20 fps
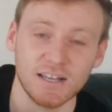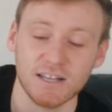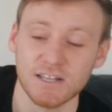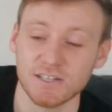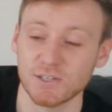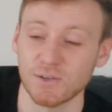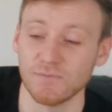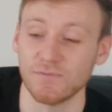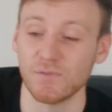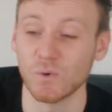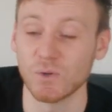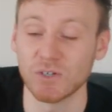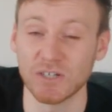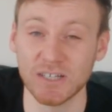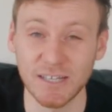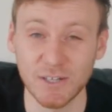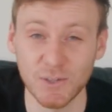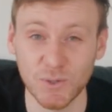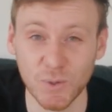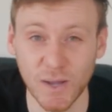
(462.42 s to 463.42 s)
So
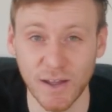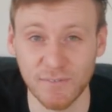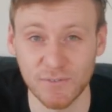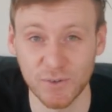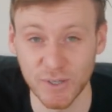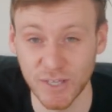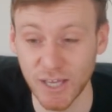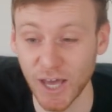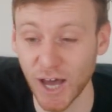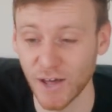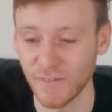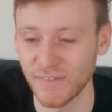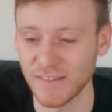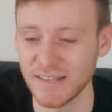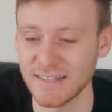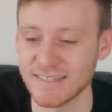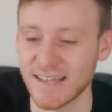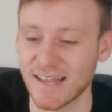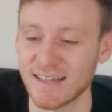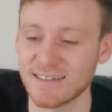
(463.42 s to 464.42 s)
unfortunately you do have to cut
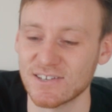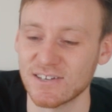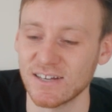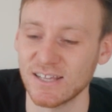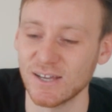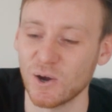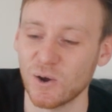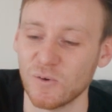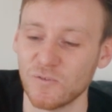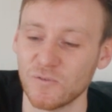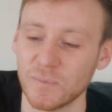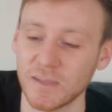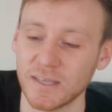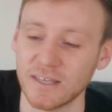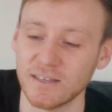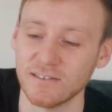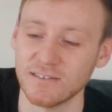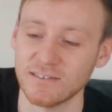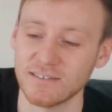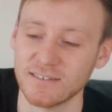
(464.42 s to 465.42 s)
these actually off
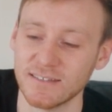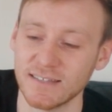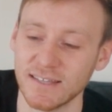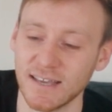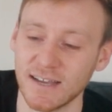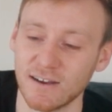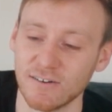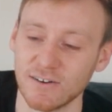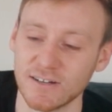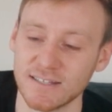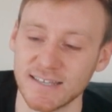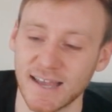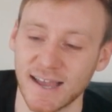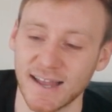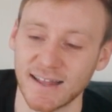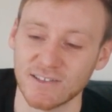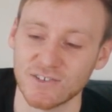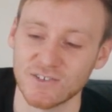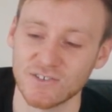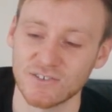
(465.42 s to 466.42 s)
because they are
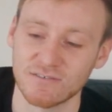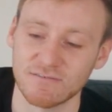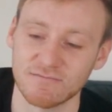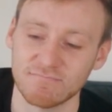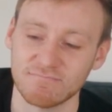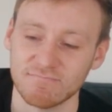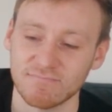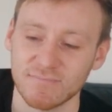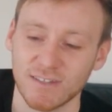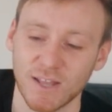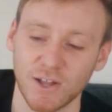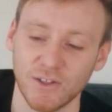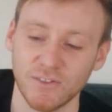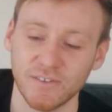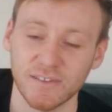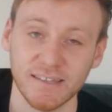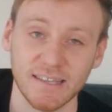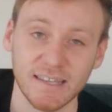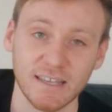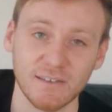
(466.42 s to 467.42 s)
attached
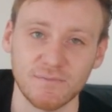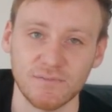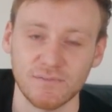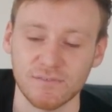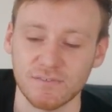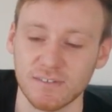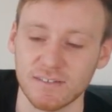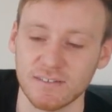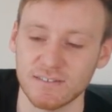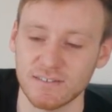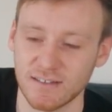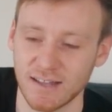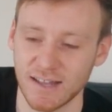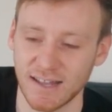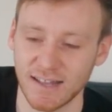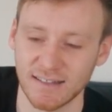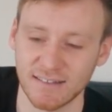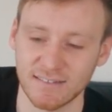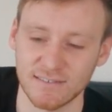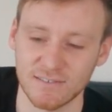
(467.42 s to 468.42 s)
underneath
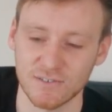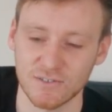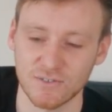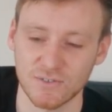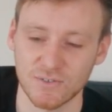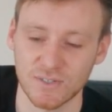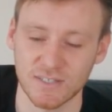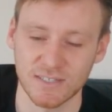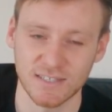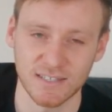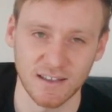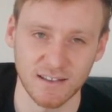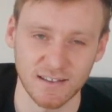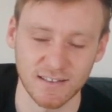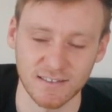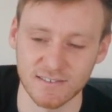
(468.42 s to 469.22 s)
and to the side.